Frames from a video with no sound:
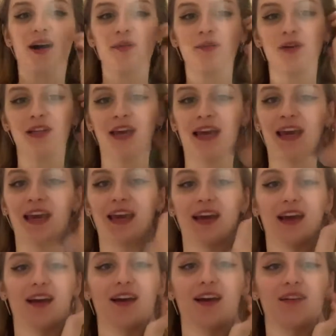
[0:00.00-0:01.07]
I'm Molly.
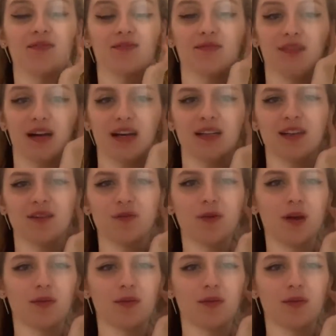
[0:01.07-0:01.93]
I don't know why